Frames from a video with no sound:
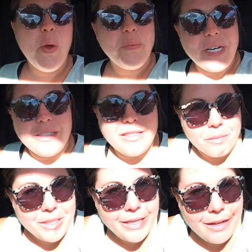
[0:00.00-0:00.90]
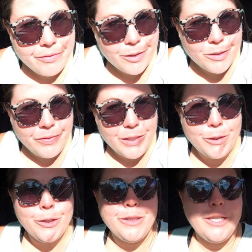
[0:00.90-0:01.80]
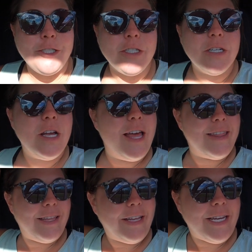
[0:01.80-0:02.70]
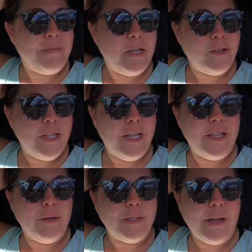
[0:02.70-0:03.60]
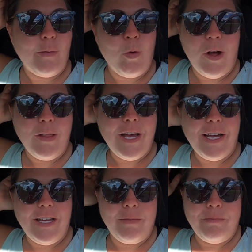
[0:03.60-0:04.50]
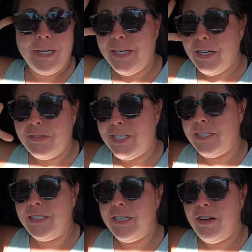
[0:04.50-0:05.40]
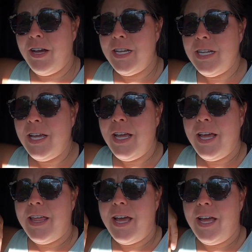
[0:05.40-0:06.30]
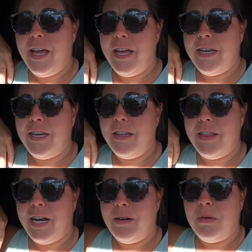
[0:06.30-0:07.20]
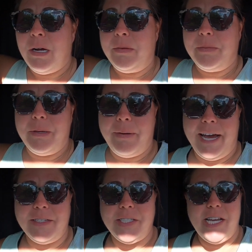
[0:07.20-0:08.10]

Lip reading: When I stopped at that first visitor center, the lady mentioned that there's a walleye big enough to sit on and that I'd probably pass